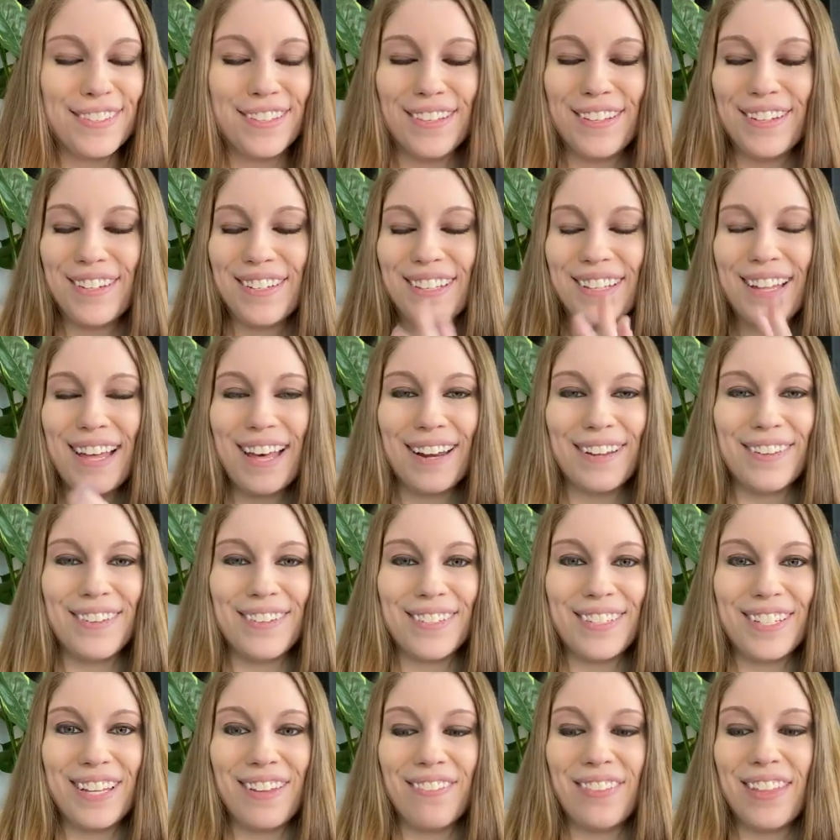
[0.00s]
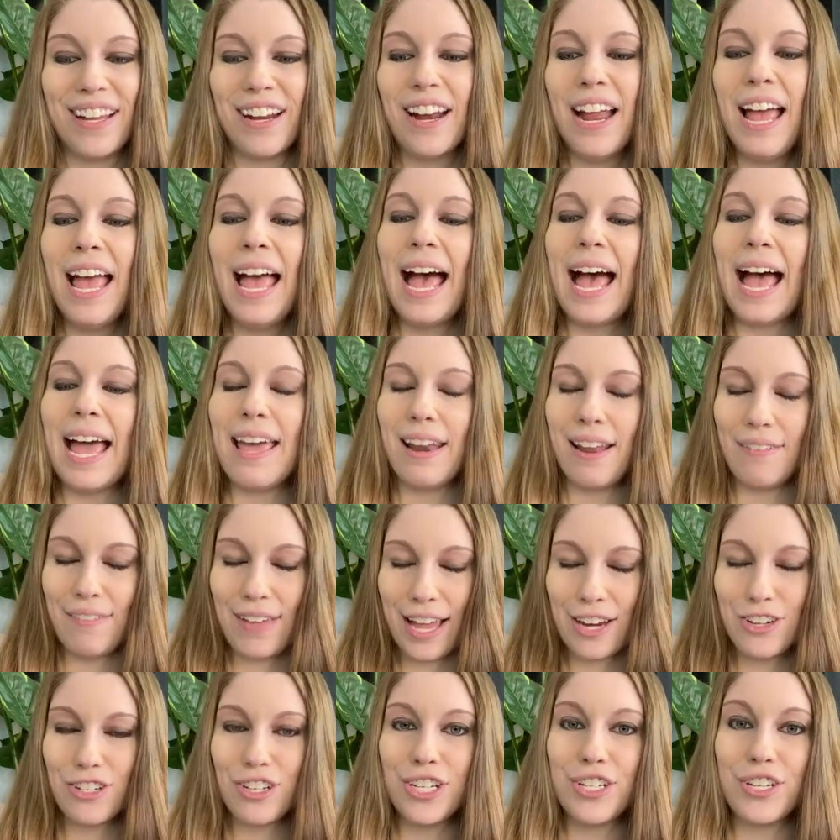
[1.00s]
So there's a lot of cool stuff there. And I've
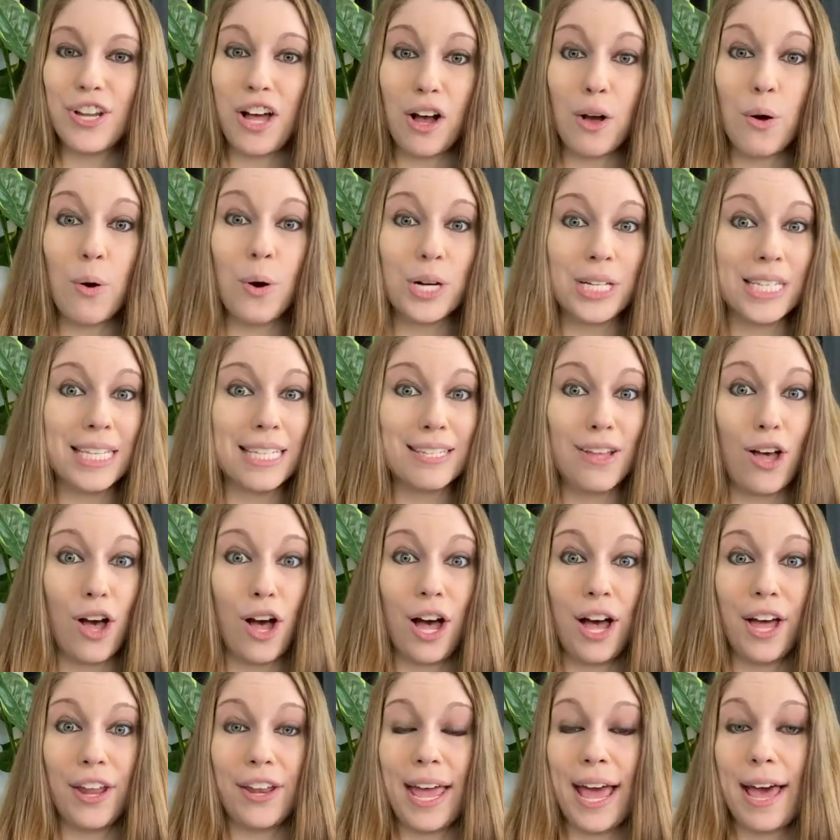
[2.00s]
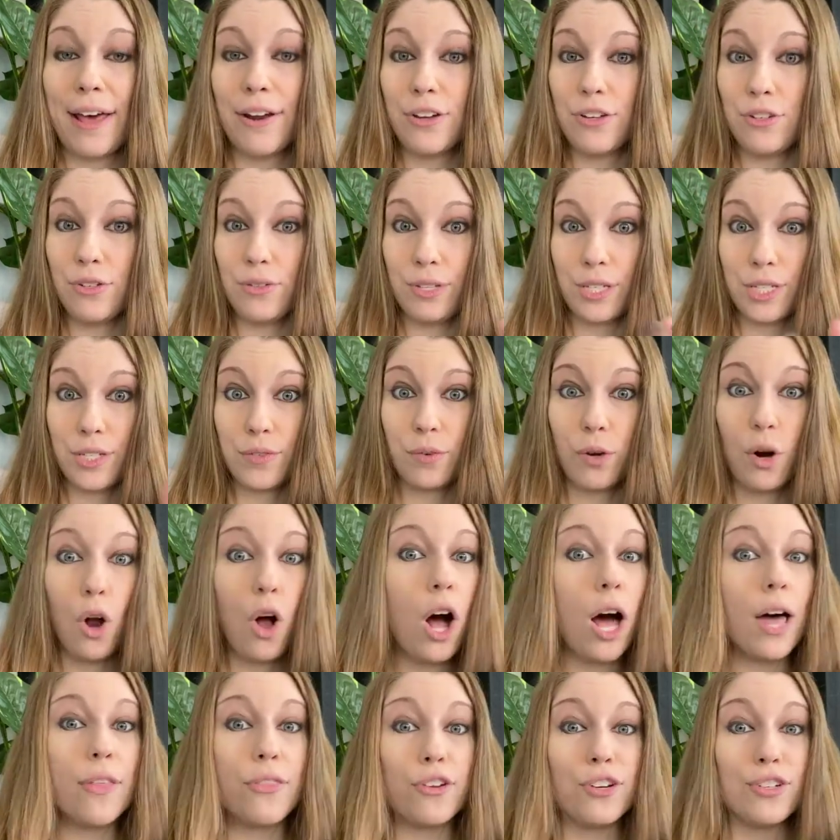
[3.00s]
actually taught courses on how to do this for
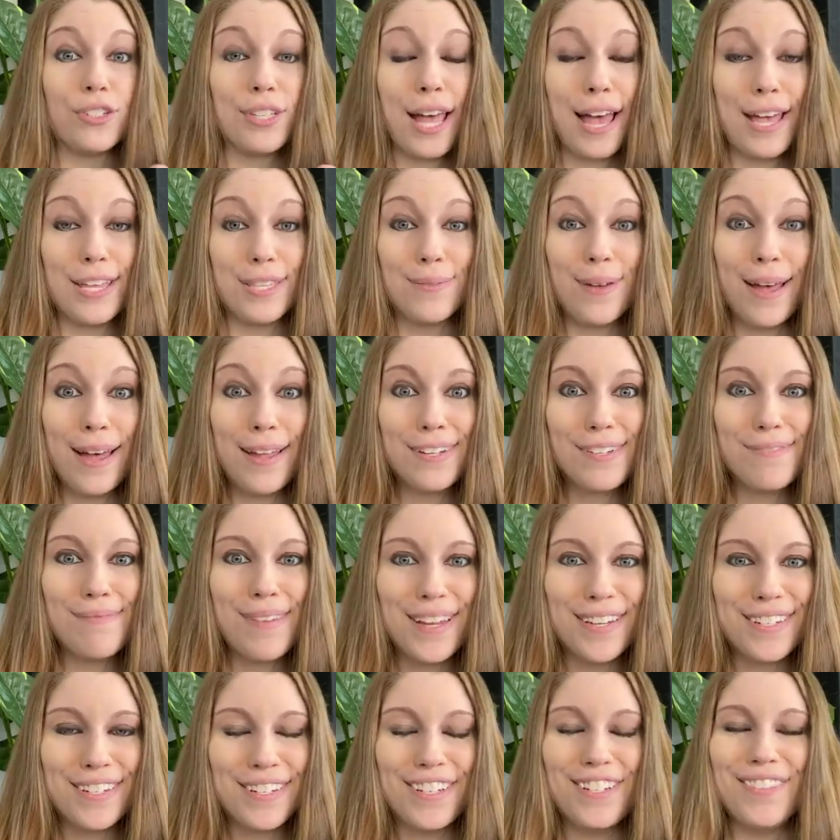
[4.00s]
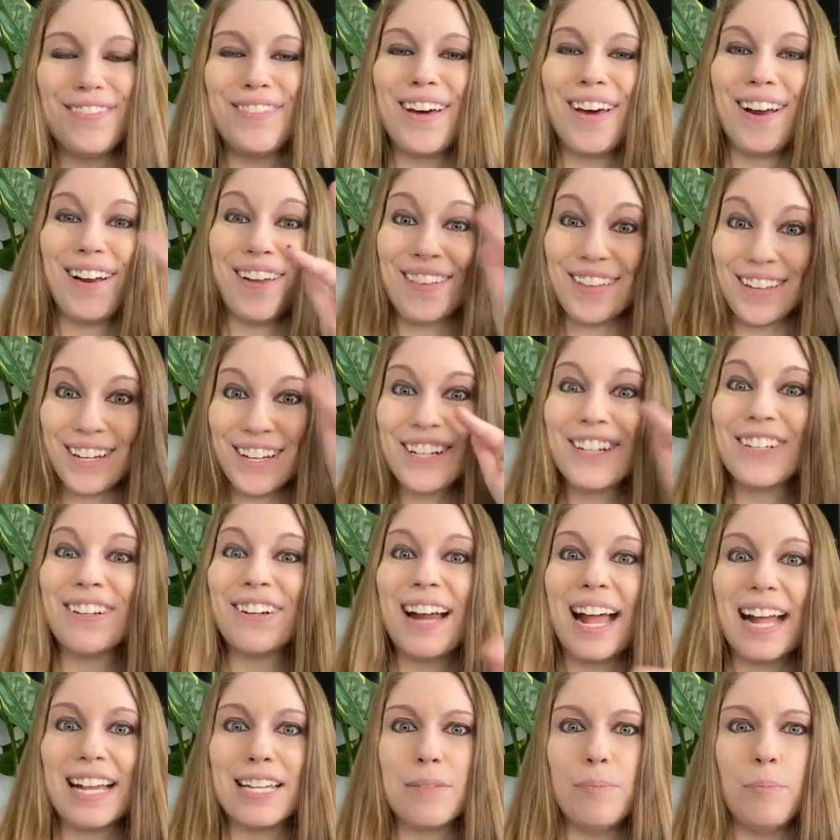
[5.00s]
authors as well, to make sure you've got all the
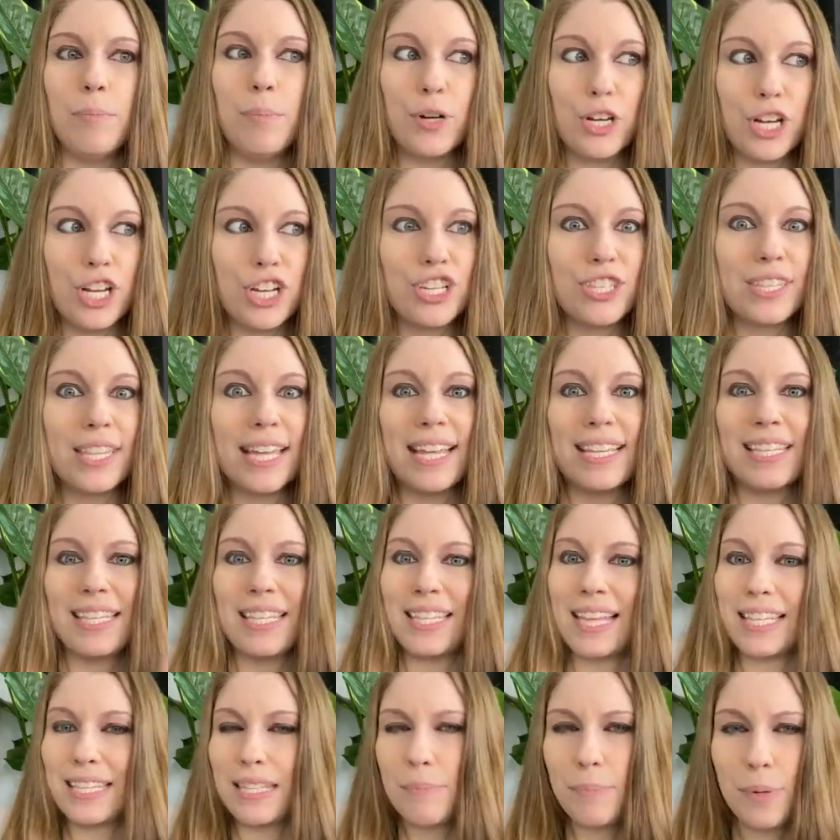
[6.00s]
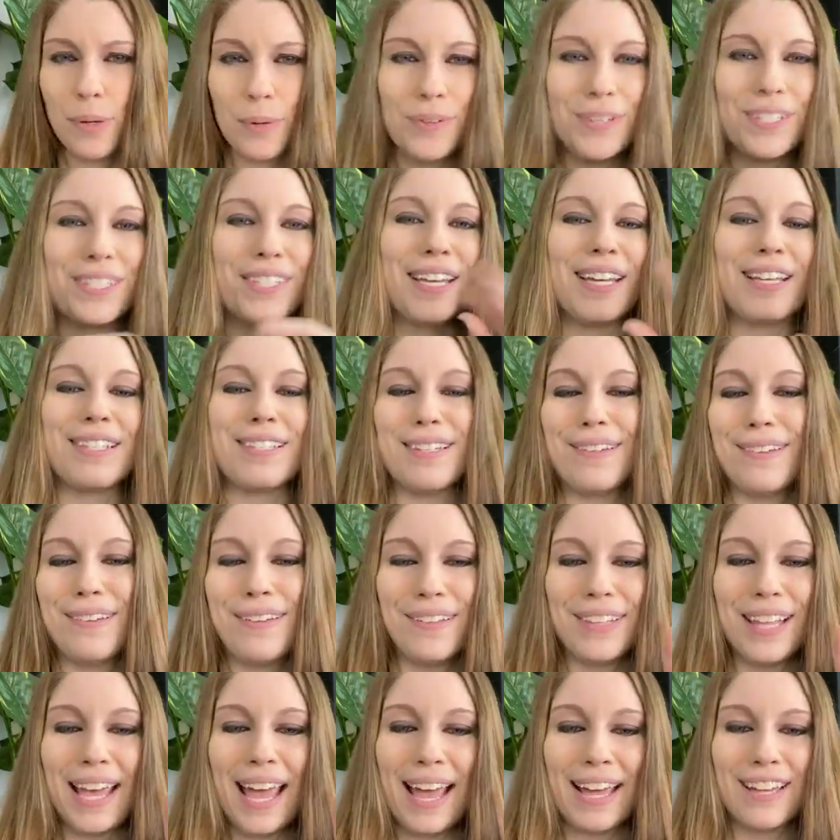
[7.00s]
correct bookish things and like the bonus things and
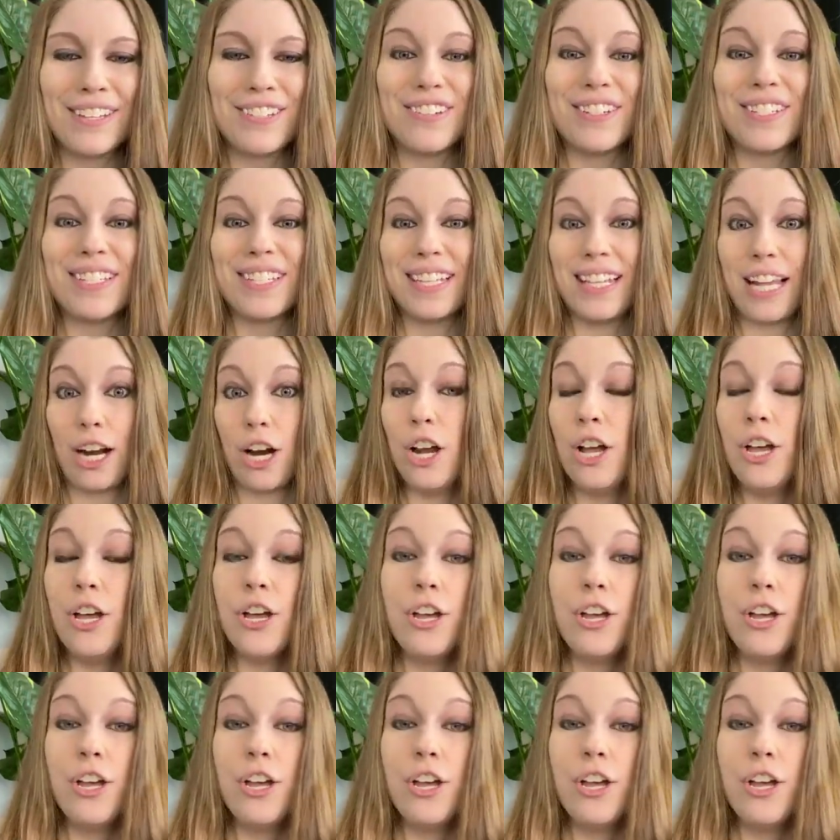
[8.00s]
all the extras there.